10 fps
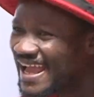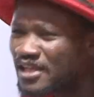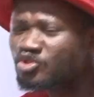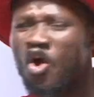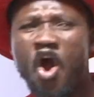
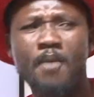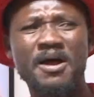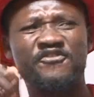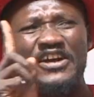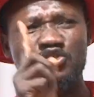So, all the
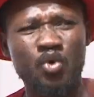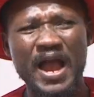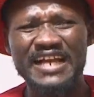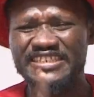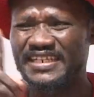Faso
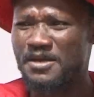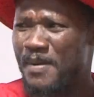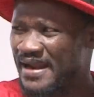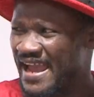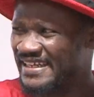Ashani
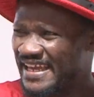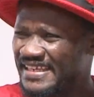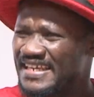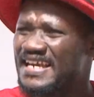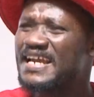Banana day,